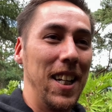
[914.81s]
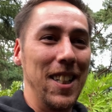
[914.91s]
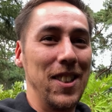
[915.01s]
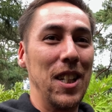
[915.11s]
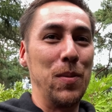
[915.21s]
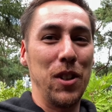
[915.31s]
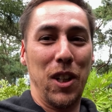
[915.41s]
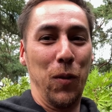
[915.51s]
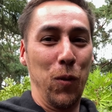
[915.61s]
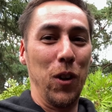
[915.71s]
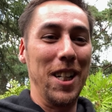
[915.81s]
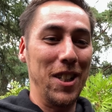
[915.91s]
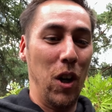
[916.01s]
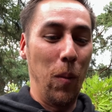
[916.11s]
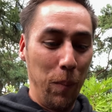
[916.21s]
it seems like a really
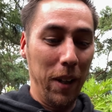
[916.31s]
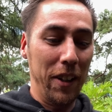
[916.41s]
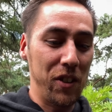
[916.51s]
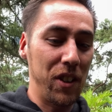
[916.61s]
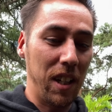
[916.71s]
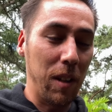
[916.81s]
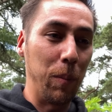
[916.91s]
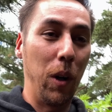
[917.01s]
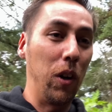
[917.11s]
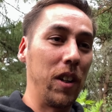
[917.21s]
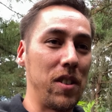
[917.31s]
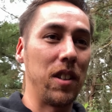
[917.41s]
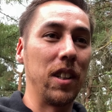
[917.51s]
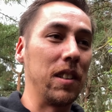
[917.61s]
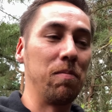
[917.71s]
complex thing, but
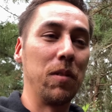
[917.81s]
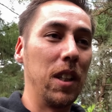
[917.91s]
honestly,